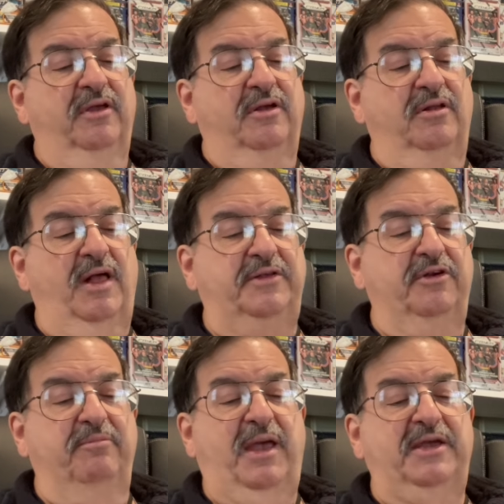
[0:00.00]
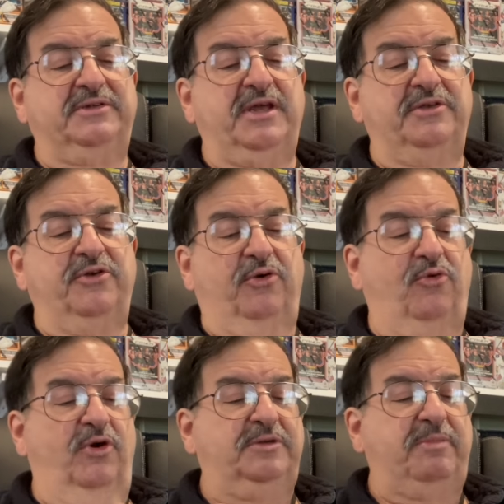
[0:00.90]
collector base set,
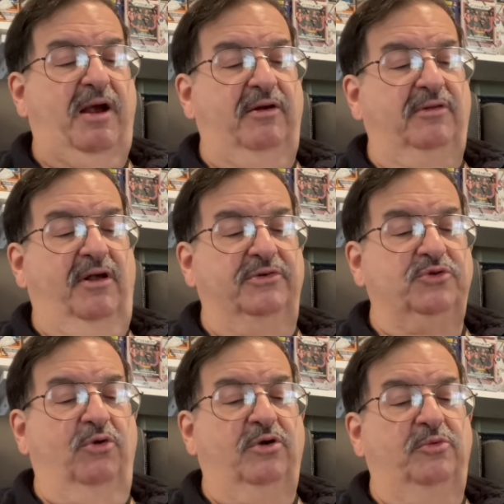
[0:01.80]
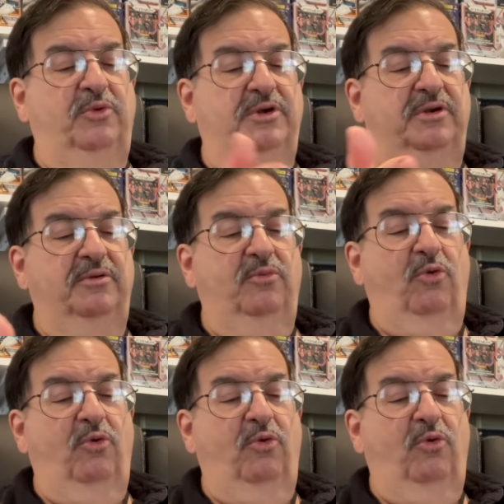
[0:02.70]
turquoise parallels, all Goodwin,